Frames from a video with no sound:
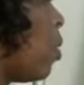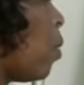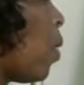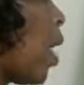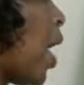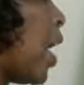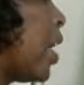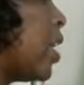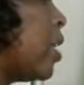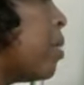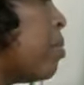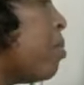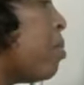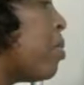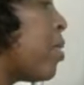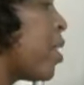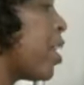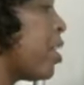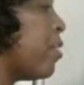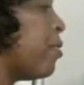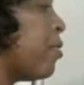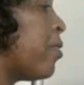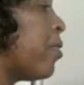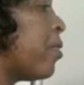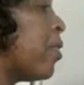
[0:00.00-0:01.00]
word
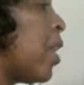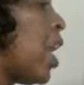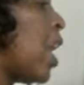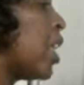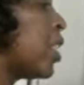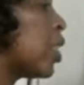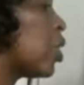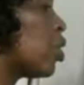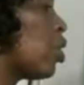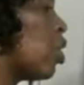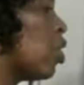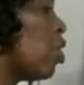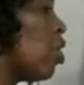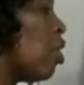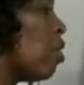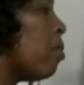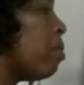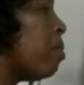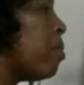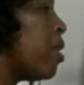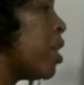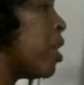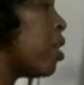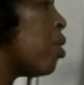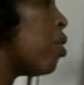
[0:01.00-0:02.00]
brief, a stroke
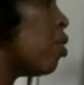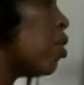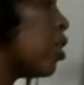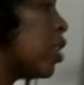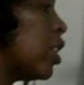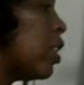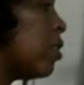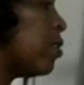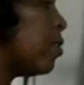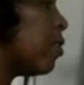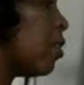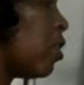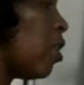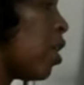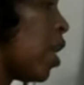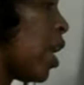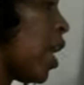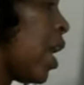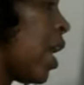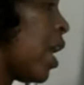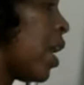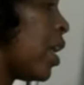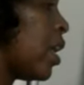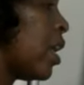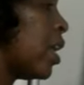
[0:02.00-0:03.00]
of B hooked for
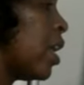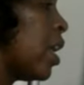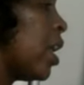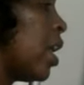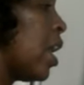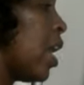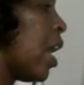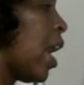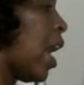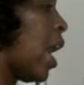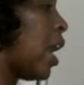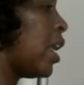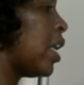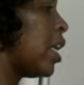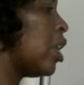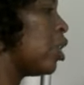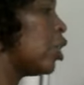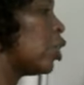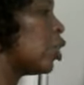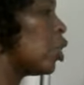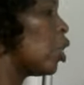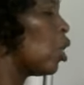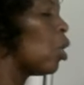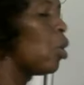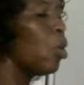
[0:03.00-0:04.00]
R, and
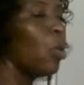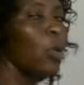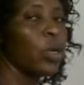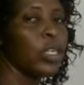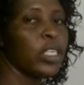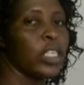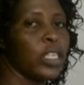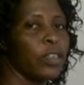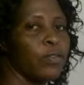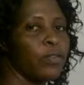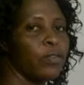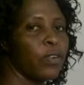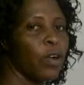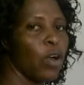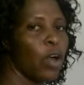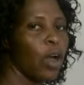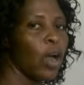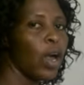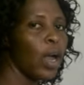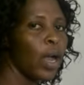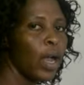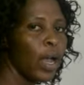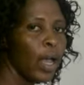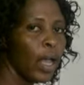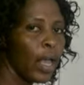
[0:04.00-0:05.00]
also hooked
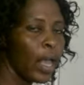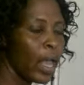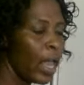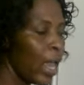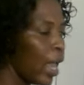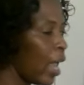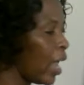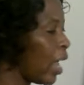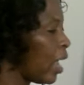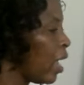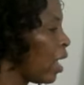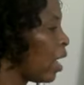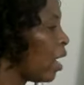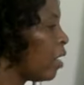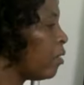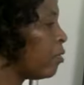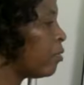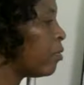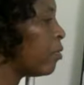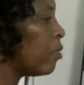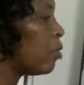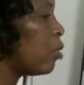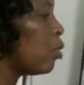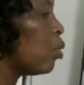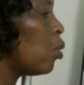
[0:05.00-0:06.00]
for
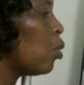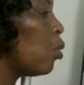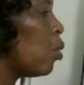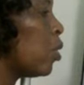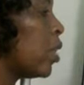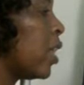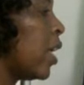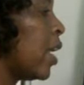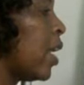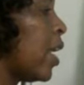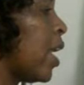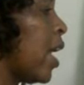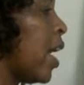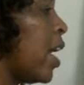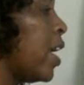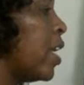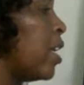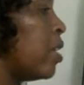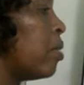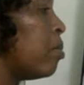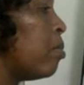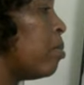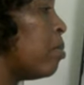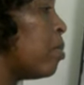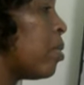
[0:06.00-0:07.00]
F through the
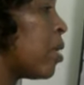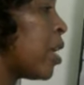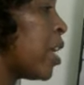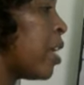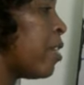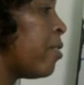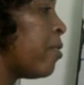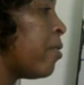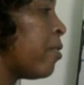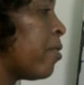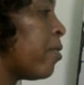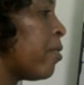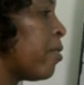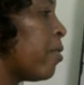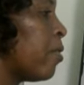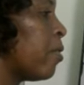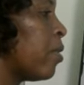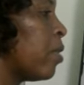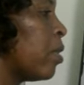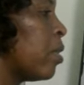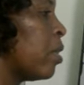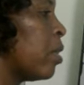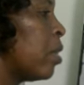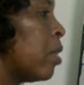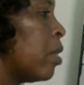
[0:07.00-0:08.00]
line. Brief.
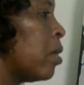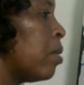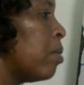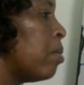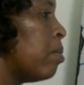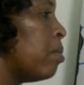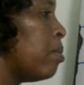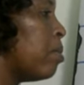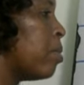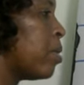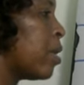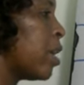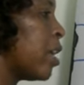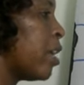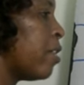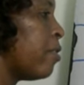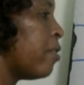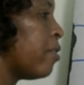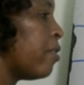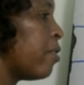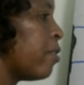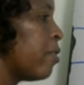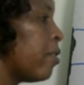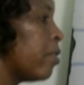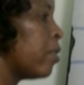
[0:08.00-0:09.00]

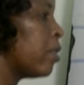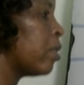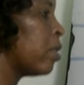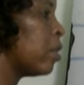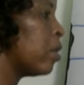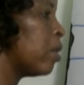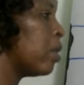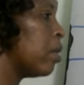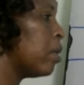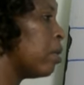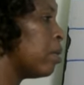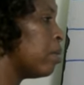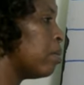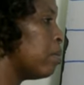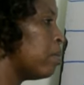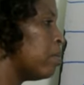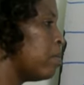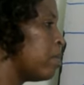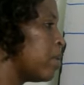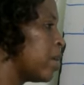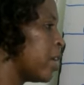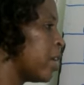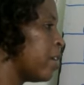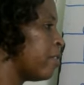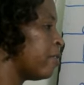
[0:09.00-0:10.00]
Brief.
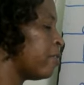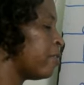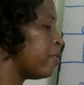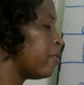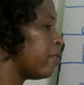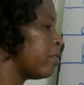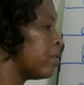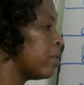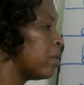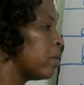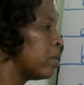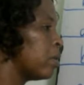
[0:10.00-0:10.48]
Brief.